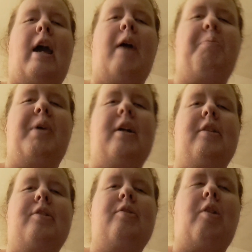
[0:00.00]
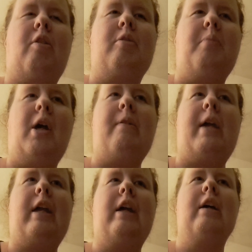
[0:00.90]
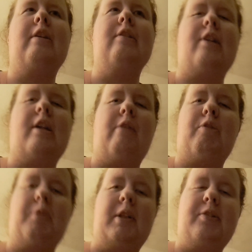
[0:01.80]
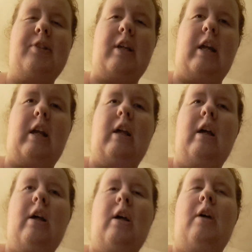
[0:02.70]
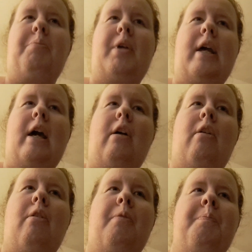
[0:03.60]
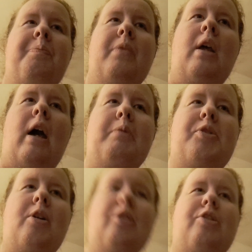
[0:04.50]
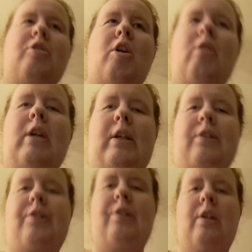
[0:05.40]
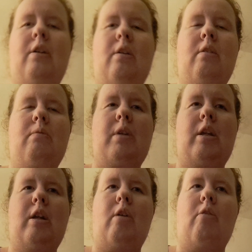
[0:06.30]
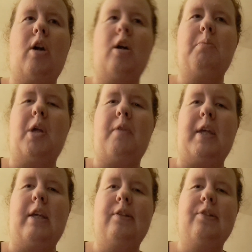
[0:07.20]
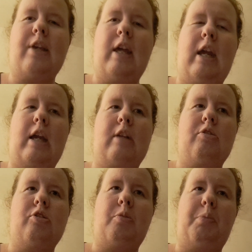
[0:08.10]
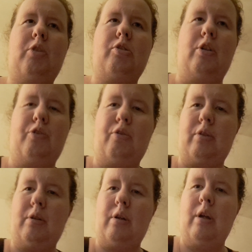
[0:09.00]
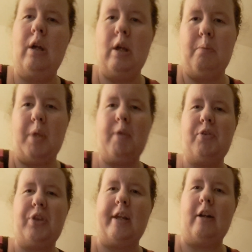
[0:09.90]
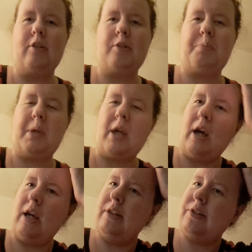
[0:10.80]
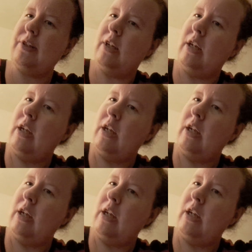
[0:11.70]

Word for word: happens during the movie because I haven't really seen it, but now I'm starting to notice, you know, her movies getting distribution through the movie theaters because.